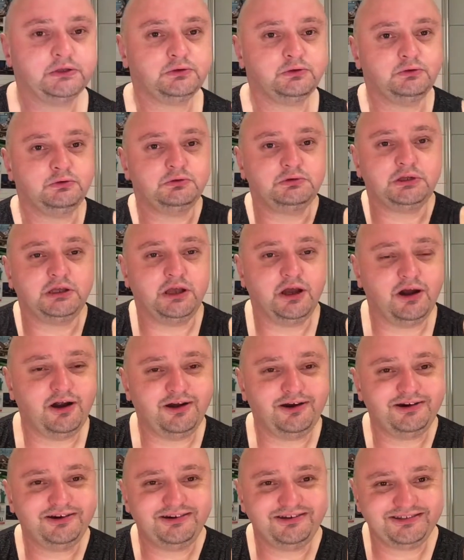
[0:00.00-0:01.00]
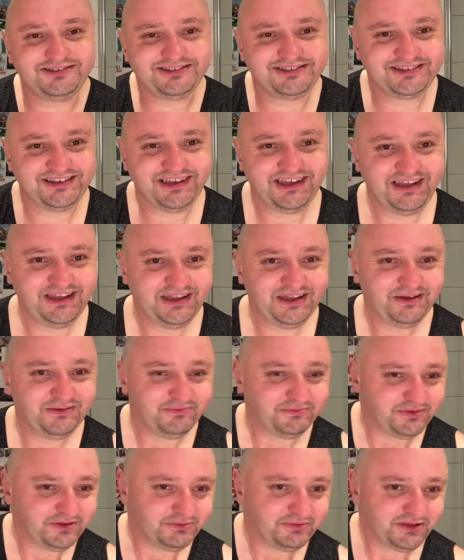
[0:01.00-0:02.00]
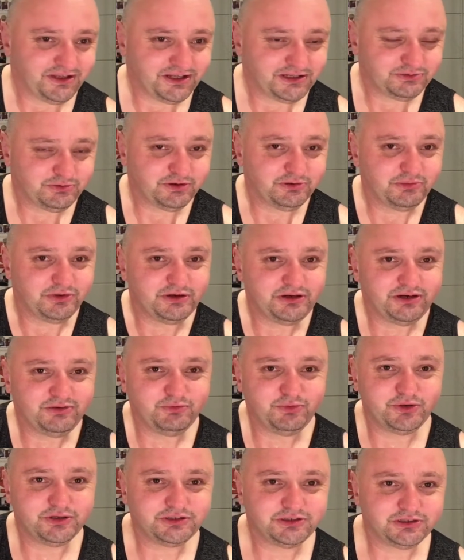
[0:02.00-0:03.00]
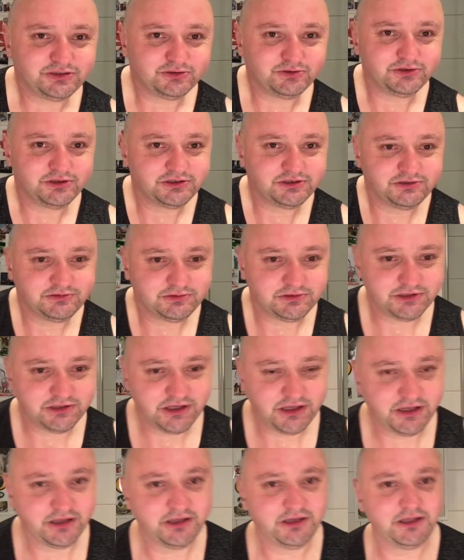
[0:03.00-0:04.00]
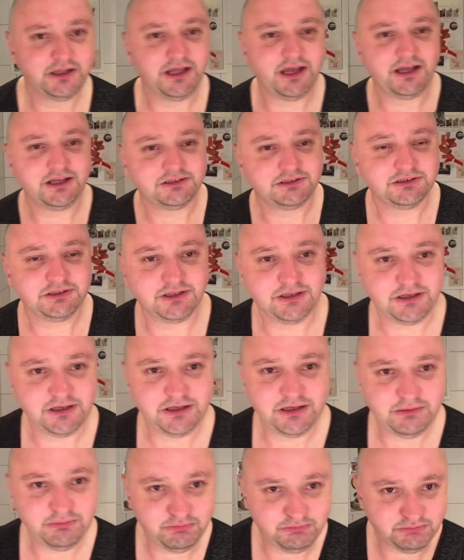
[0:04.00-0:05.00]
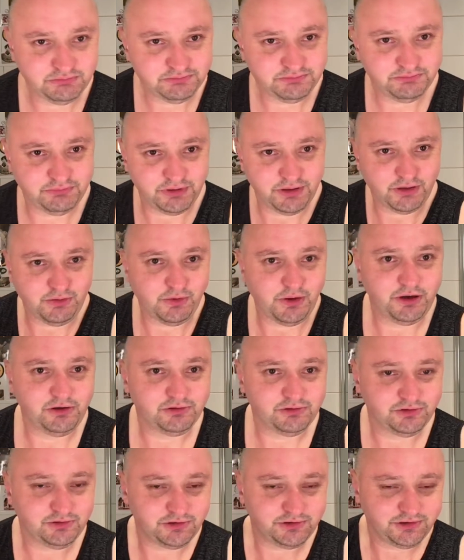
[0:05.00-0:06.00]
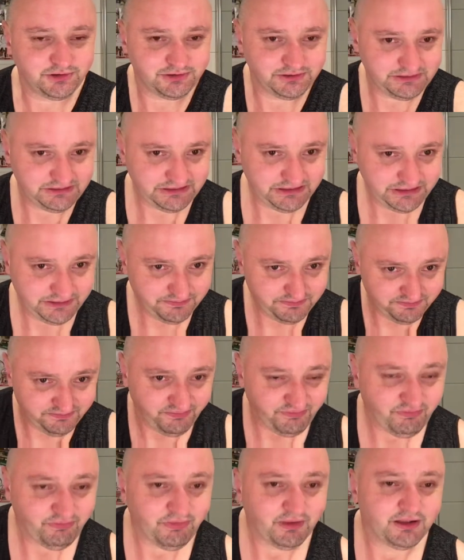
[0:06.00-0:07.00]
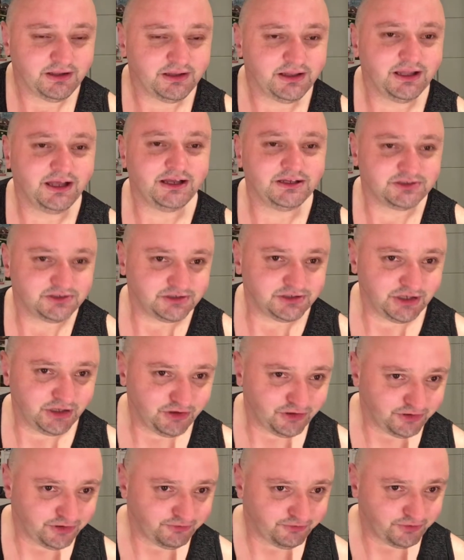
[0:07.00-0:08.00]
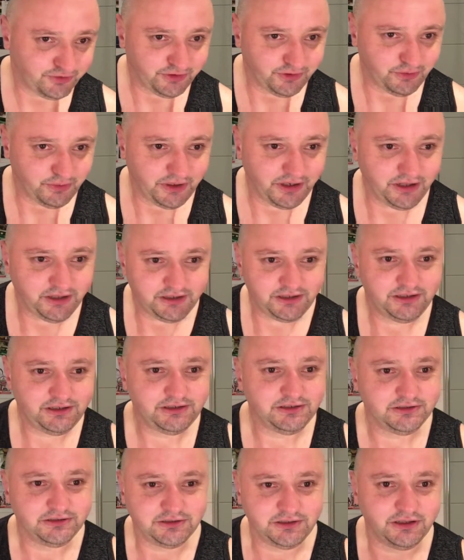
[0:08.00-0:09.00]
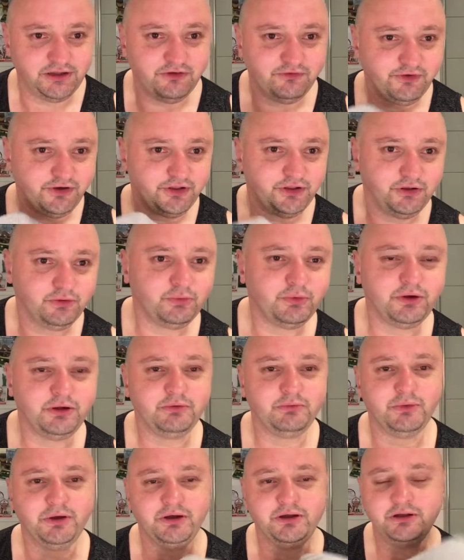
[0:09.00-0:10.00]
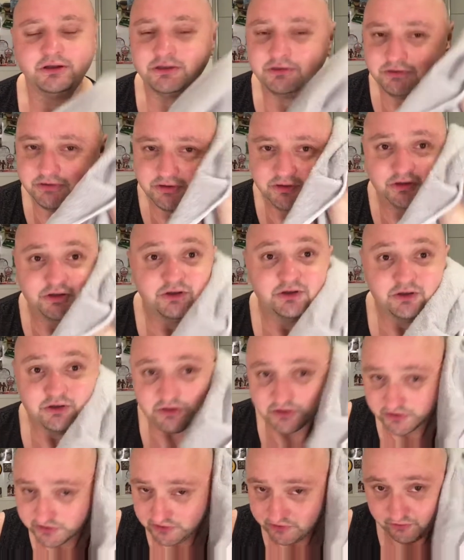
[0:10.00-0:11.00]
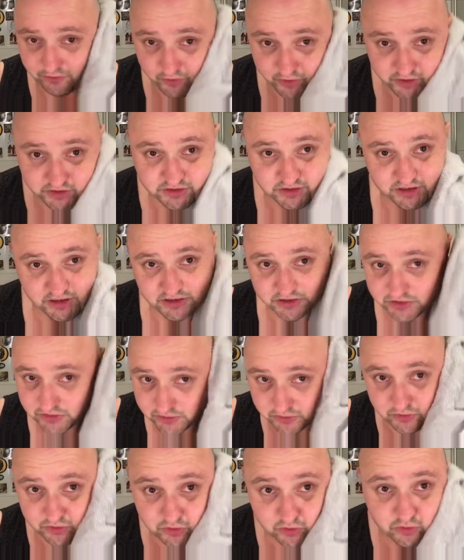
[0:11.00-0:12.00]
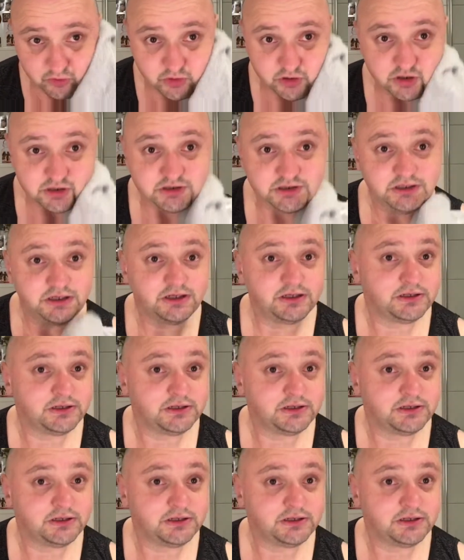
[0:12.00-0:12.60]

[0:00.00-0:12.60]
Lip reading: 2 cigars. Maybe that's why my voice is hoarse. It's like a last blowout or last cigar for a while until I find out why my voice gets so hoarse.